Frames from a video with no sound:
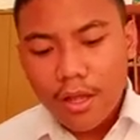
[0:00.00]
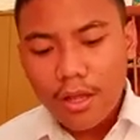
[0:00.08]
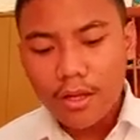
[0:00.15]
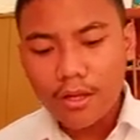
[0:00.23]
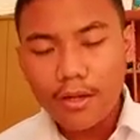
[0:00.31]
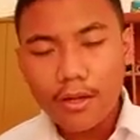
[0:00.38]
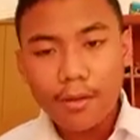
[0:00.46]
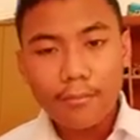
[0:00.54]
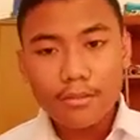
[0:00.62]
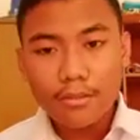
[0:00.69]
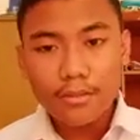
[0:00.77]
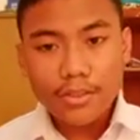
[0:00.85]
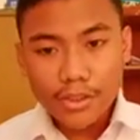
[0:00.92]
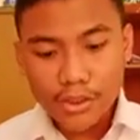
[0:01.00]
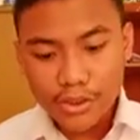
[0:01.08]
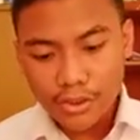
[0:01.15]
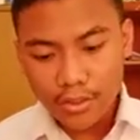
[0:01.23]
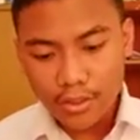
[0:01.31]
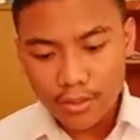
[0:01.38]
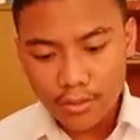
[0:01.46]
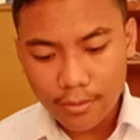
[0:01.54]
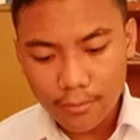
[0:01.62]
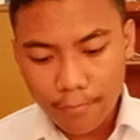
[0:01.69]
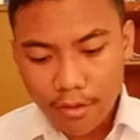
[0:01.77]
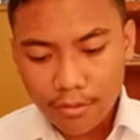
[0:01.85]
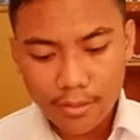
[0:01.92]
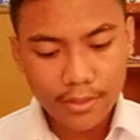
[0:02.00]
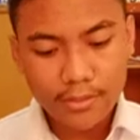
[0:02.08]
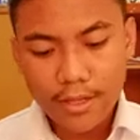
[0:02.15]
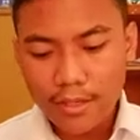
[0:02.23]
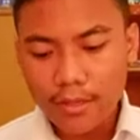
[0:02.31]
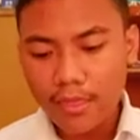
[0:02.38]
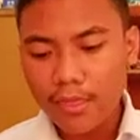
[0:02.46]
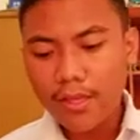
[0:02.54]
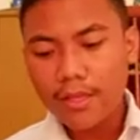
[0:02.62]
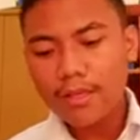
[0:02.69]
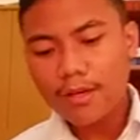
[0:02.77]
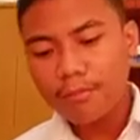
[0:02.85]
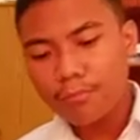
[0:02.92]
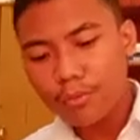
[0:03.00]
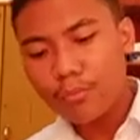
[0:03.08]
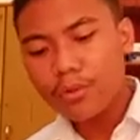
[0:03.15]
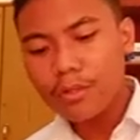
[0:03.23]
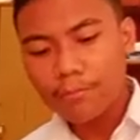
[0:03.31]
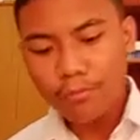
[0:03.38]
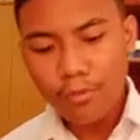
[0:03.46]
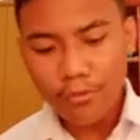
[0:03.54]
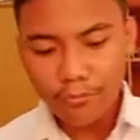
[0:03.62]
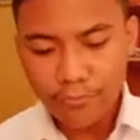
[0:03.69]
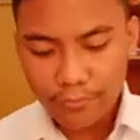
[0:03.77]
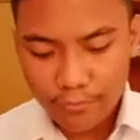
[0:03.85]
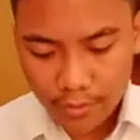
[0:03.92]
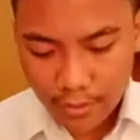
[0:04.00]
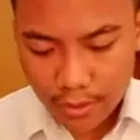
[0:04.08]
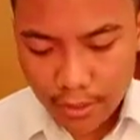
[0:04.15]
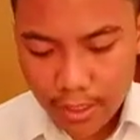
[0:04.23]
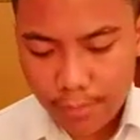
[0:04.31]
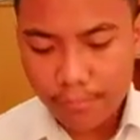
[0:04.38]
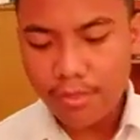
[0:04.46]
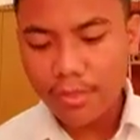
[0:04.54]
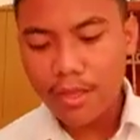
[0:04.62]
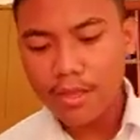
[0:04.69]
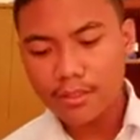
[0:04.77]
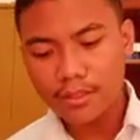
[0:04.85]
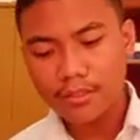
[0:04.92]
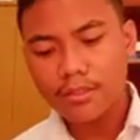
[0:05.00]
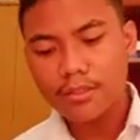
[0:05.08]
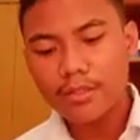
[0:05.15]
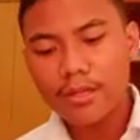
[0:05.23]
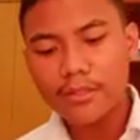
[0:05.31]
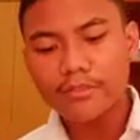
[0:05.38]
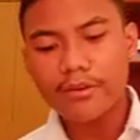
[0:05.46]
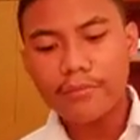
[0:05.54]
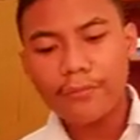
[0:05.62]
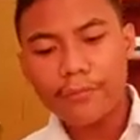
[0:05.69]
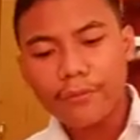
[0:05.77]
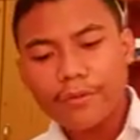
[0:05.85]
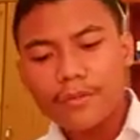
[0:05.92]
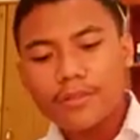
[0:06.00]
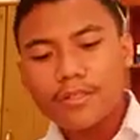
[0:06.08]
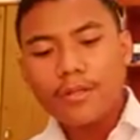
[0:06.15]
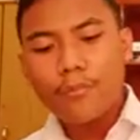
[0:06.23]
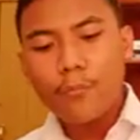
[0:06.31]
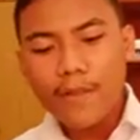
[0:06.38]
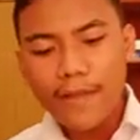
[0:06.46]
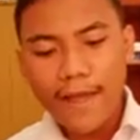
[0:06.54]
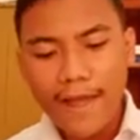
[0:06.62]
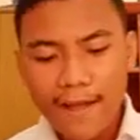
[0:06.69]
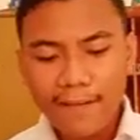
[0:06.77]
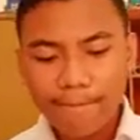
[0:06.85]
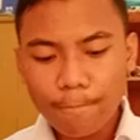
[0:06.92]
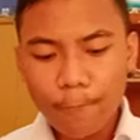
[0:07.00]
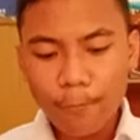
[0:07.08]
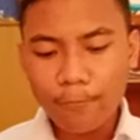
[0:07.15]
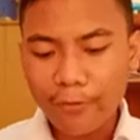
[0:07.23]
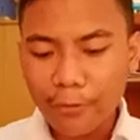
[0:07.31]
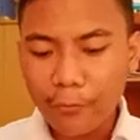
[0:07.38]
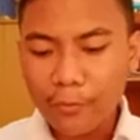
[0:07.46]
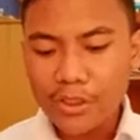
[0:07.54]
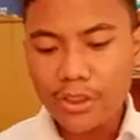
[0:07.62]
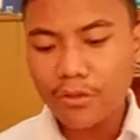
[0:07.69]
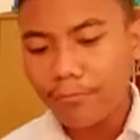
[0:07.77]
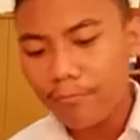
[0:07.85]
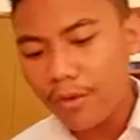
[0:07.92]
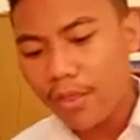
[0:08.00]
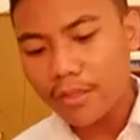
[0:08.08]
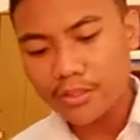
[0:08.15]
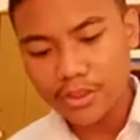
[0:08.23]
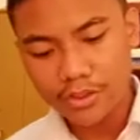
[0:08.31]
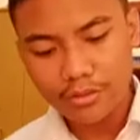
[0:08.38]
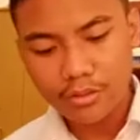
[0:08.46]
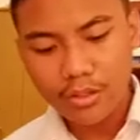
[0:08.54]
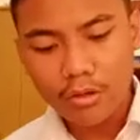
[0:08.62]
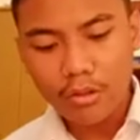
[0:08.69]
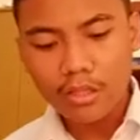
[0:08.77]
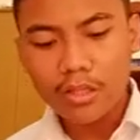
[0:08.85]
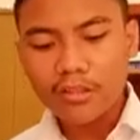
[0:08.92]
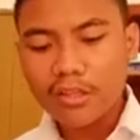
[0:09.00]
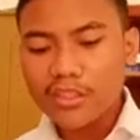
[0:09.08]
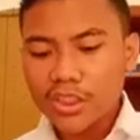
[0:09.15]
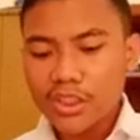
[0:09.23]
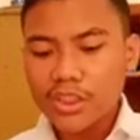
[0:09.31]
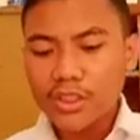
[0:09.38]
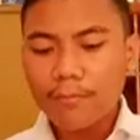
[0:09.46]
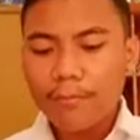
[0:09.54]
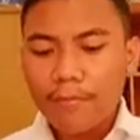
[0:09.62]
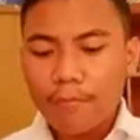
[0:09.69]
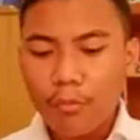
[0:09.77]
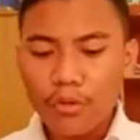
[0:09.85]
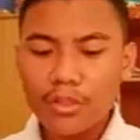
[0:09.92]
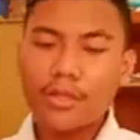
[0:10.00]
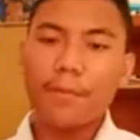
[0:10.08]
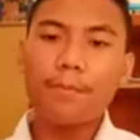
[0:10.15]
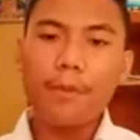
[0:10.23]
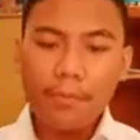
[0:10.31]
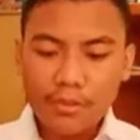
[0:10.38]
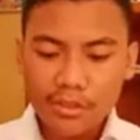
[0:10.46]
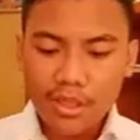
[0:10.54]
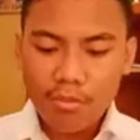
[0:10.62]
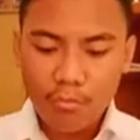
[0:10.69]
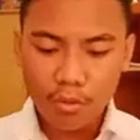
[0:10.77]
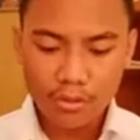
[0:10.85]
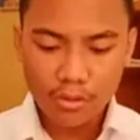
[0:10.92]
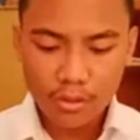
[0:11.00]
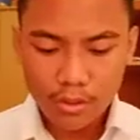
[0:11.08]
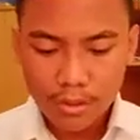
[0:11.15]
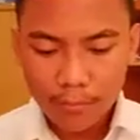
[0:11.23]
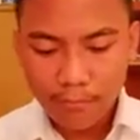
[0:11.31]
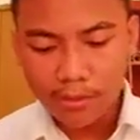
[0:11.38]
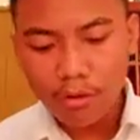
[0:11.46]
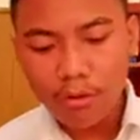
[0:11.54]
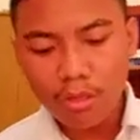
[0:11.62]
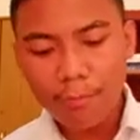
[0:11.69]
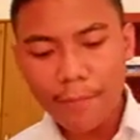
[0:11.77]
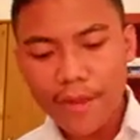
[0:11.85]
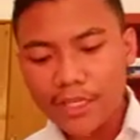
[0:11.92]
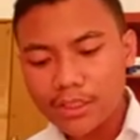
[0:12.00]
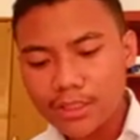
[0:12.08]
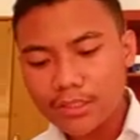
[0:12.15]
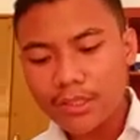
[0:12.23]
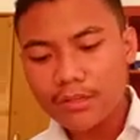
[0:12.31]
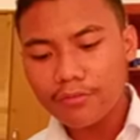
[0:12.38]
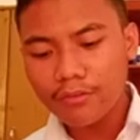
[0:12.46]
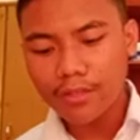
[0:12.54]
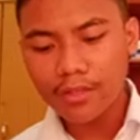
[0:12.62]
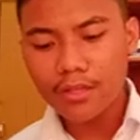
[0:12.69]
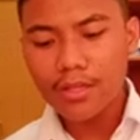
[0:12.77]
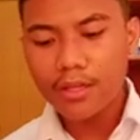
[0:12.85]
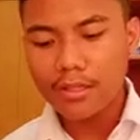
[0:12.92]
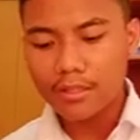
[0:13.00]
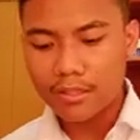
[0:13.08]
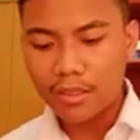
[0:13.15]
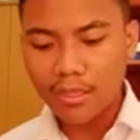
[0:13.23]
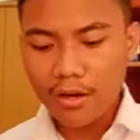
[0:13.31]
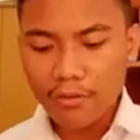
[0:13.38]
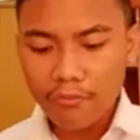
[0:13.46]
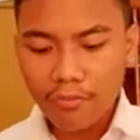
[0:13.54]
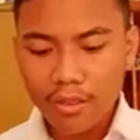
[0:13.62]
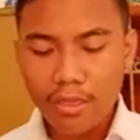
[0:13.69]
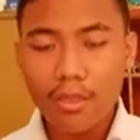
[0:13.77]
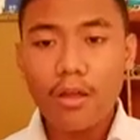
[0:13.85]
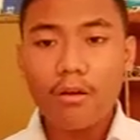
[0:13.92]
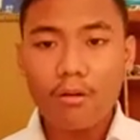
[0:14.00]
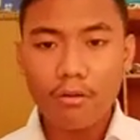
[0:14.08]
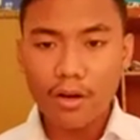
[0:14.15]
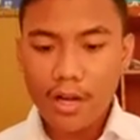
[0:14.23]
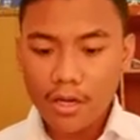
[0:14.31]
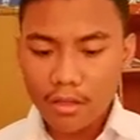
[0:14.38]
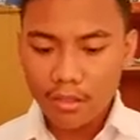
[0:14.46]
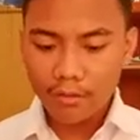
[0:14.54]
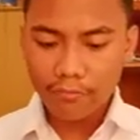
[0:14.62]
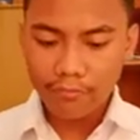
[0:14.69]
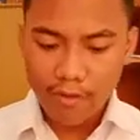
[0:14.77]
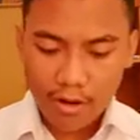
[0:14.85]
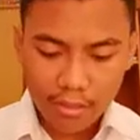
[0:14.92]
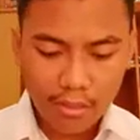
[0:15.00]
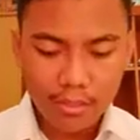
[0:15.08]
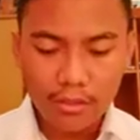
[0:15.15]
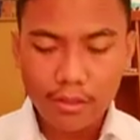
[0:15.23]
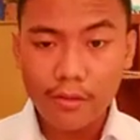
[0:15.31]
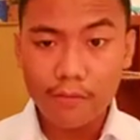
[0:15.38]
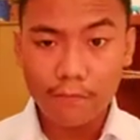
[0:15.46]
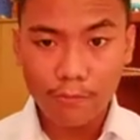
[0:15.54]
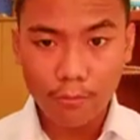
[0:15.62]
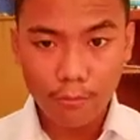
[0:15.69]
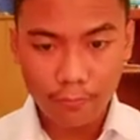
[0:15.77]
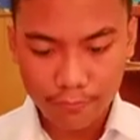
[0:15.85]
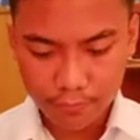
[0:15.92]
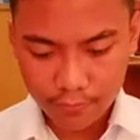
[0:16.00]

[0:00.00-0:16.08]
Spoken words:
market, and the selling number will improve. And besides, a driver will have more frequency of passenger, because the transaction more than the people transport, but also packaging delivery, clean service, or any services that involve.